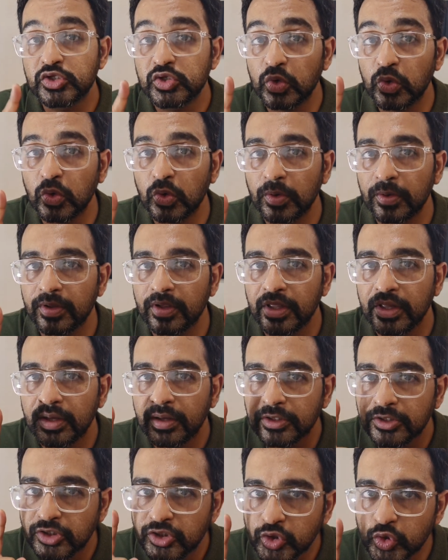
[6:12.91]
So
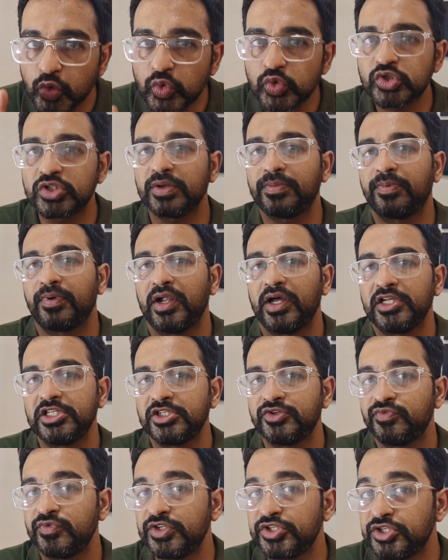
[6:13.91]
choose the
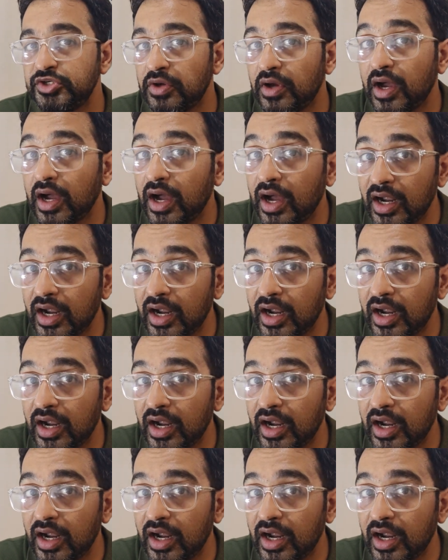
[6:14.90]
branch which your